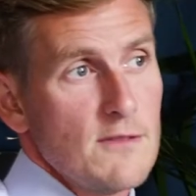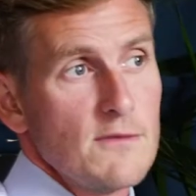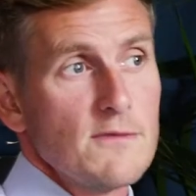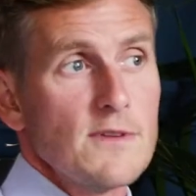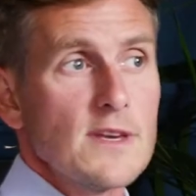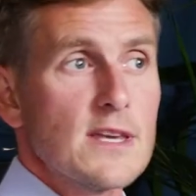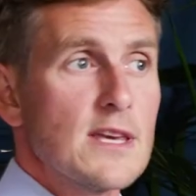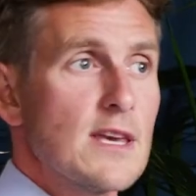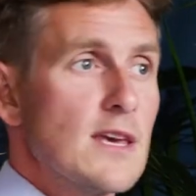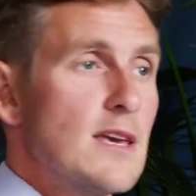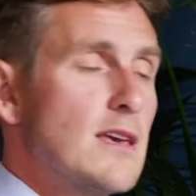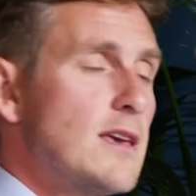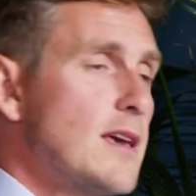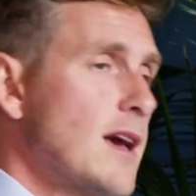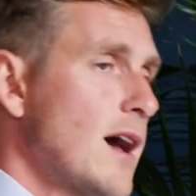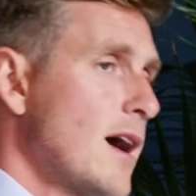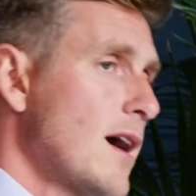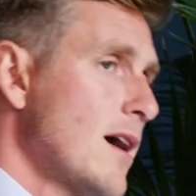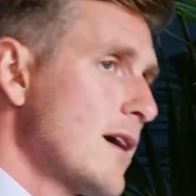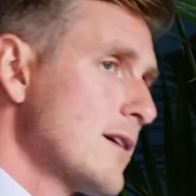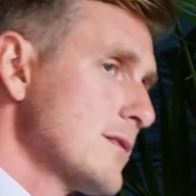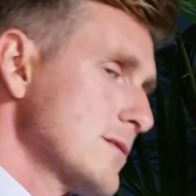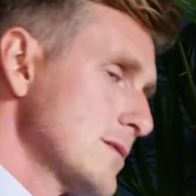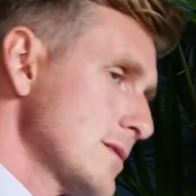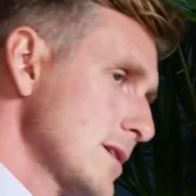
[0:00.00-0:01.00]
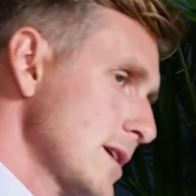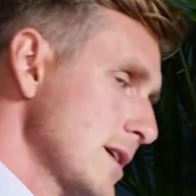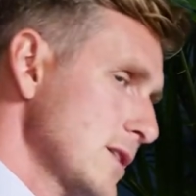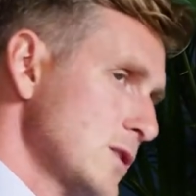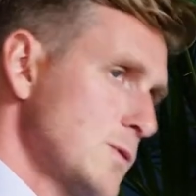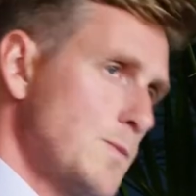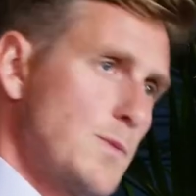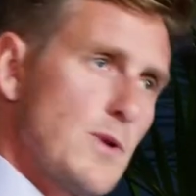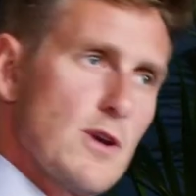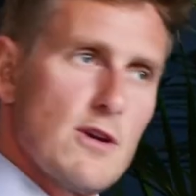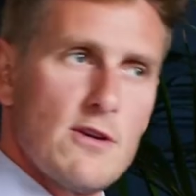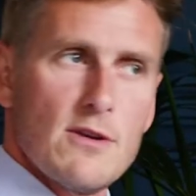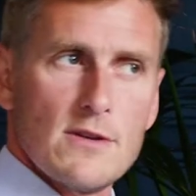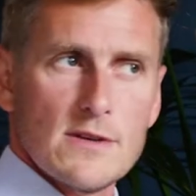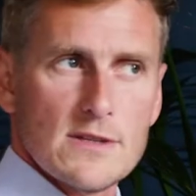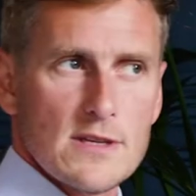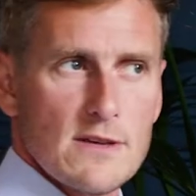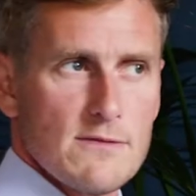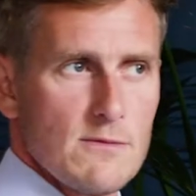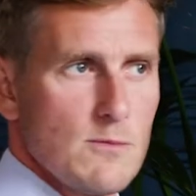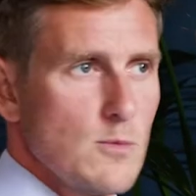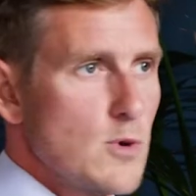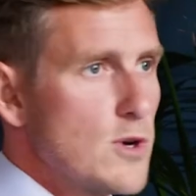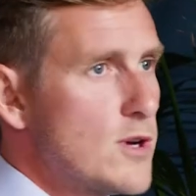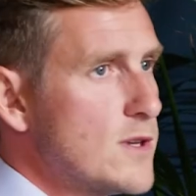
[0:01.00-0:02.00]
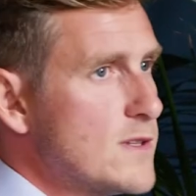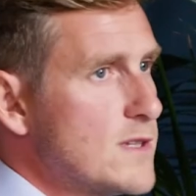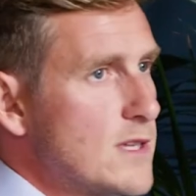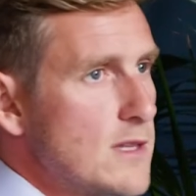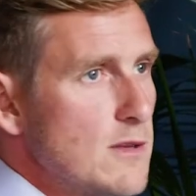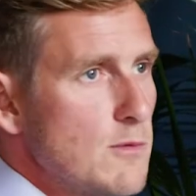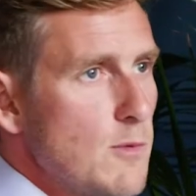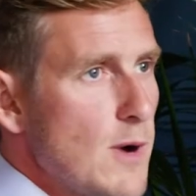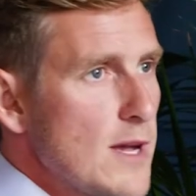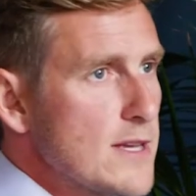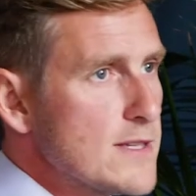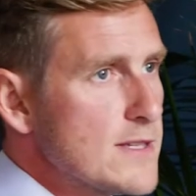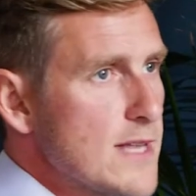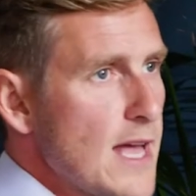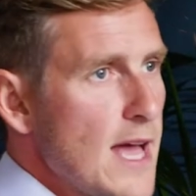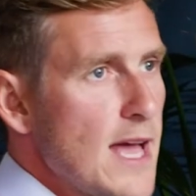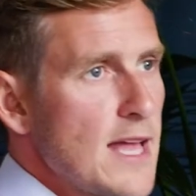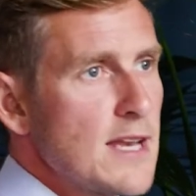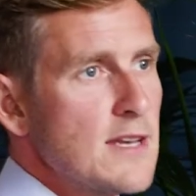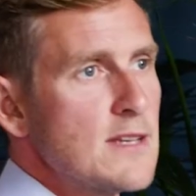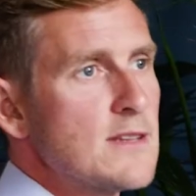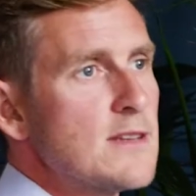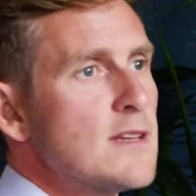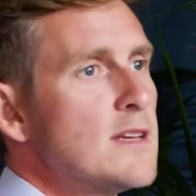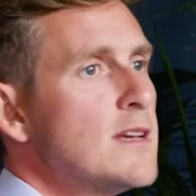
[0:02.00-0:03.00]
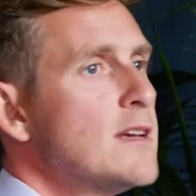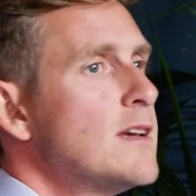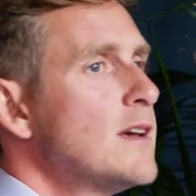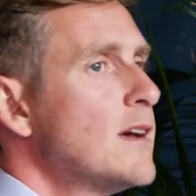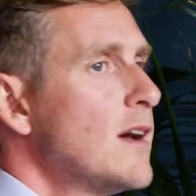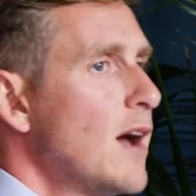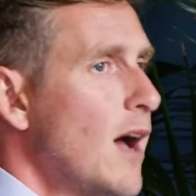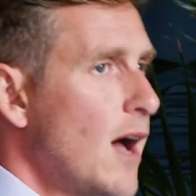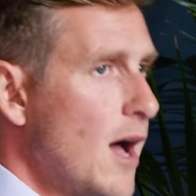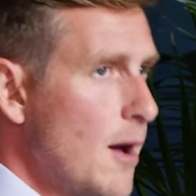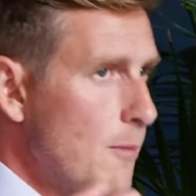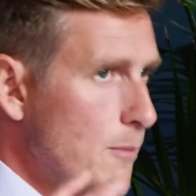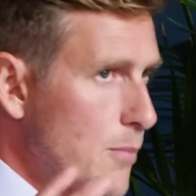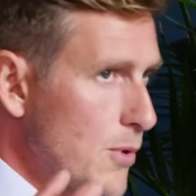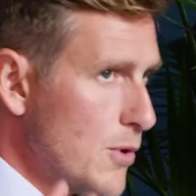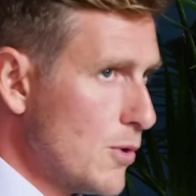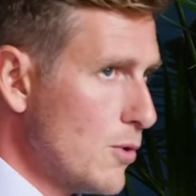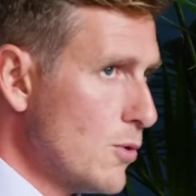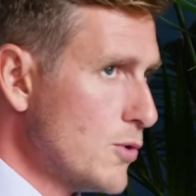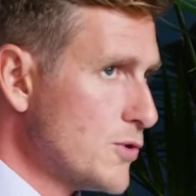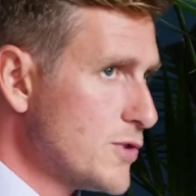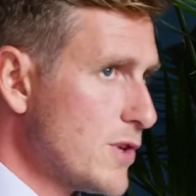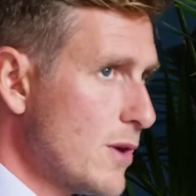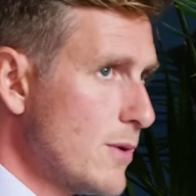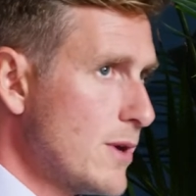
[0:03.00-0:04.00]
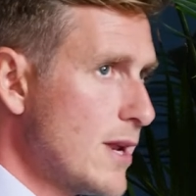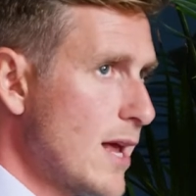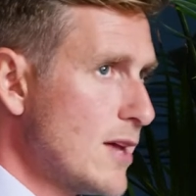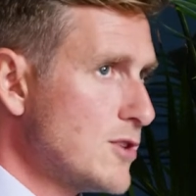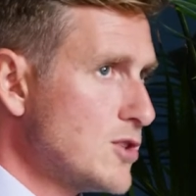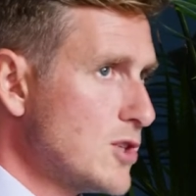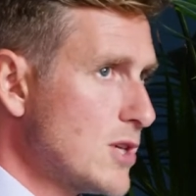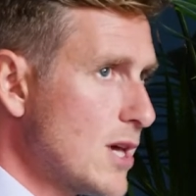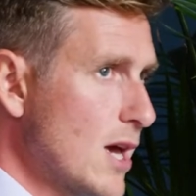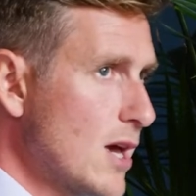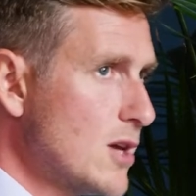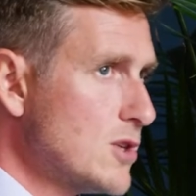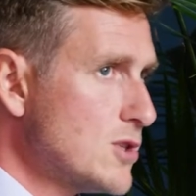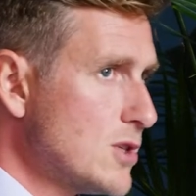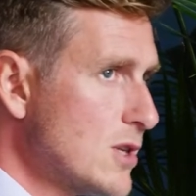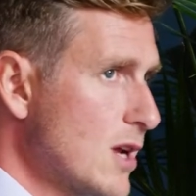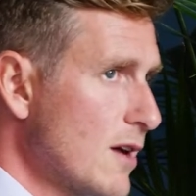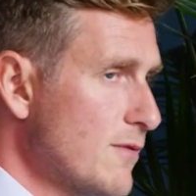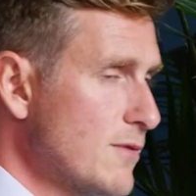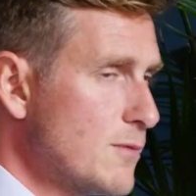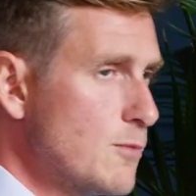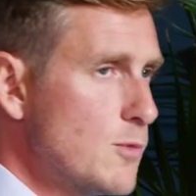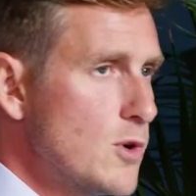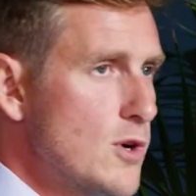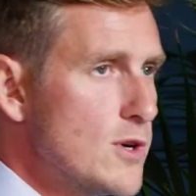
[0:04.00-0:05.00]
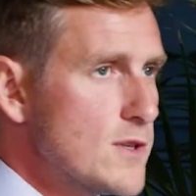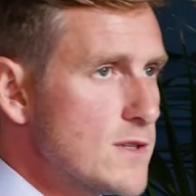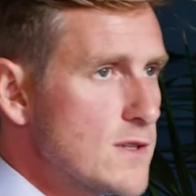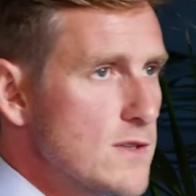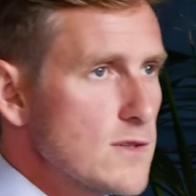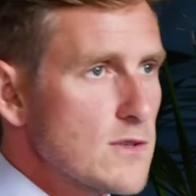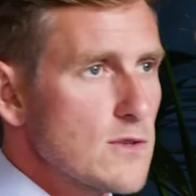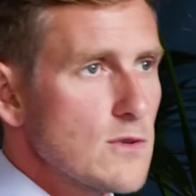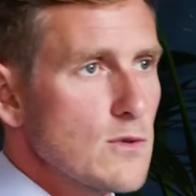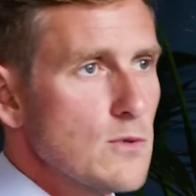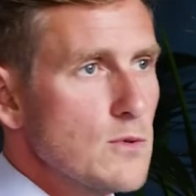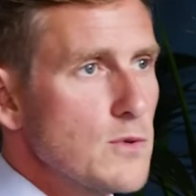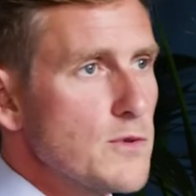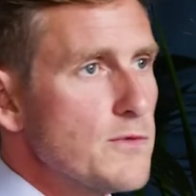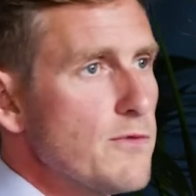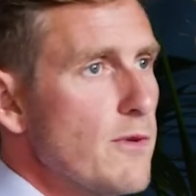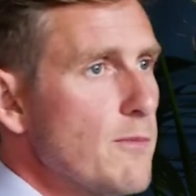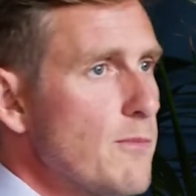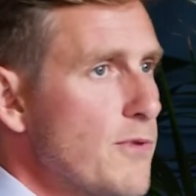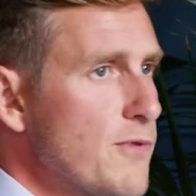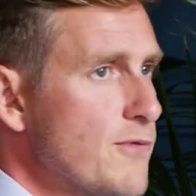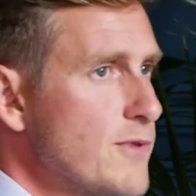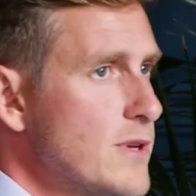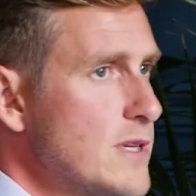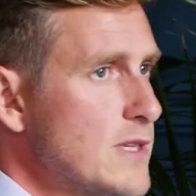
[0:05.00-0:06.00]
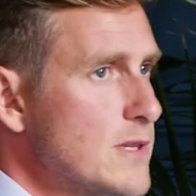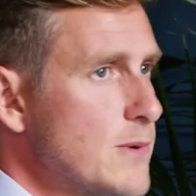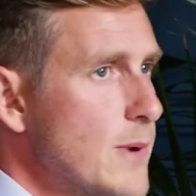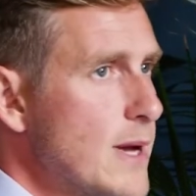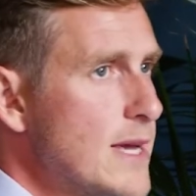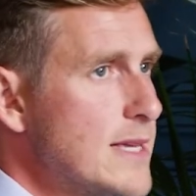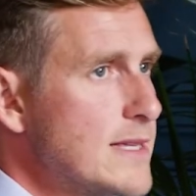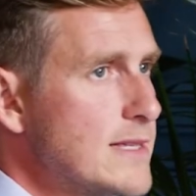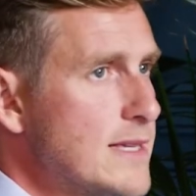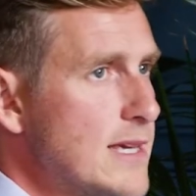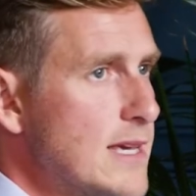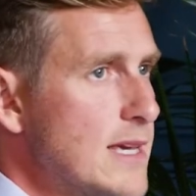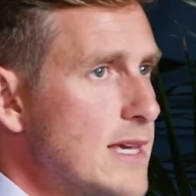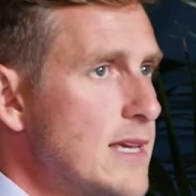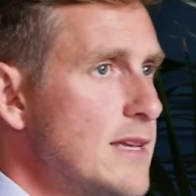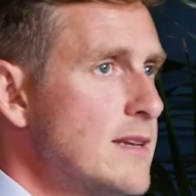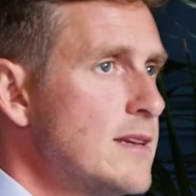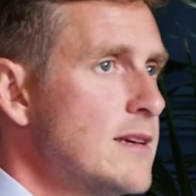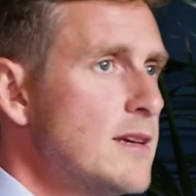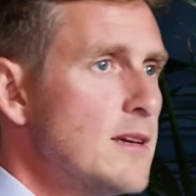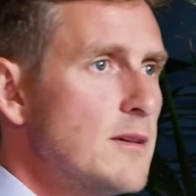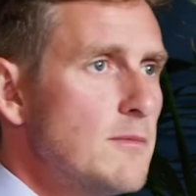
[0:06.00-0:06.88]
Vicky has experience having worked in the West End, but also in education, having worked in schools from 3 to 18,